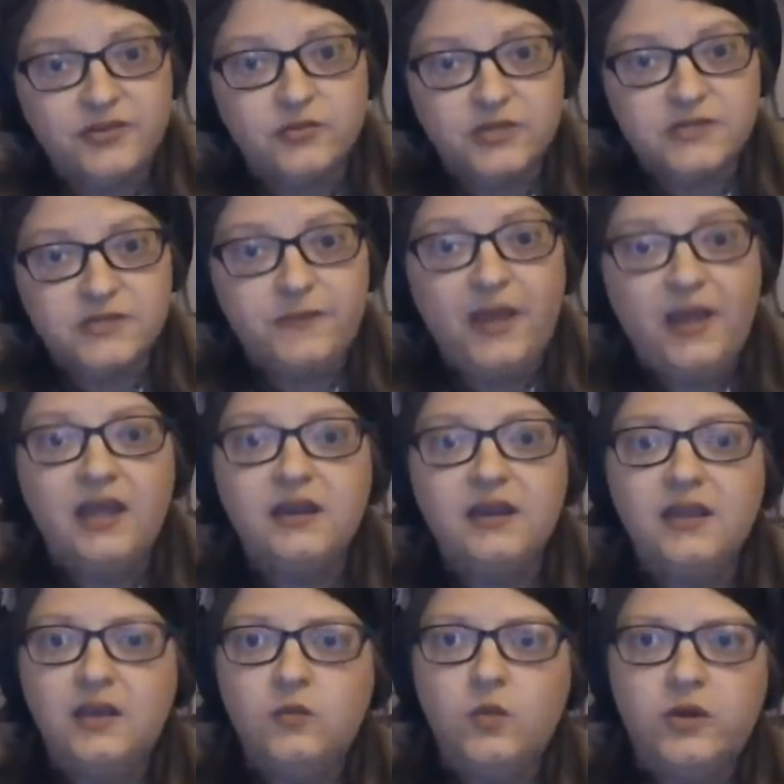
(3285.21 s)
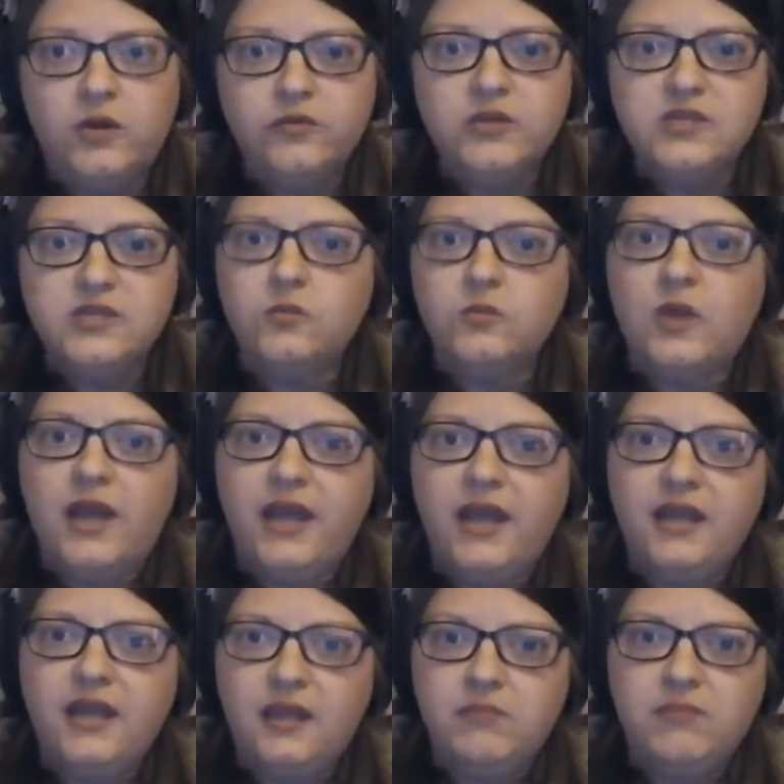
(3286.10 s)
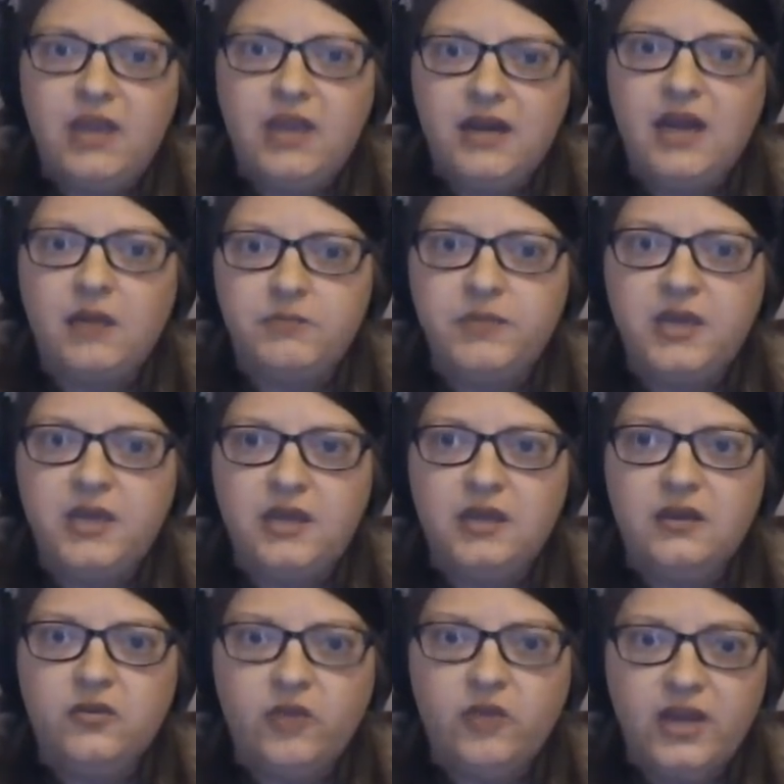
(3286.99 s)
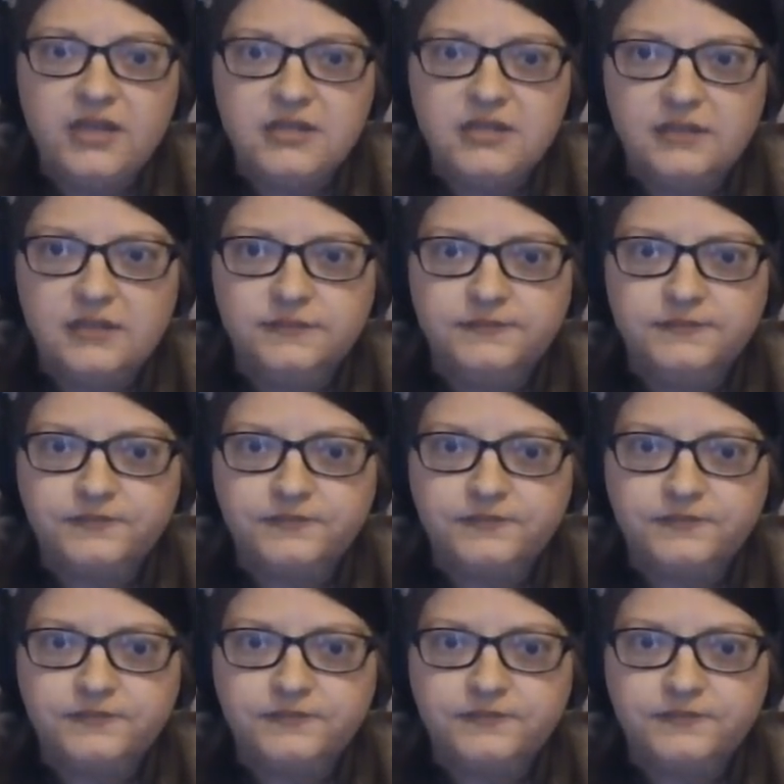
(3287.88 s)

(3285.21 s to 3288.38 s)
to respond and one reason why it may not be granted.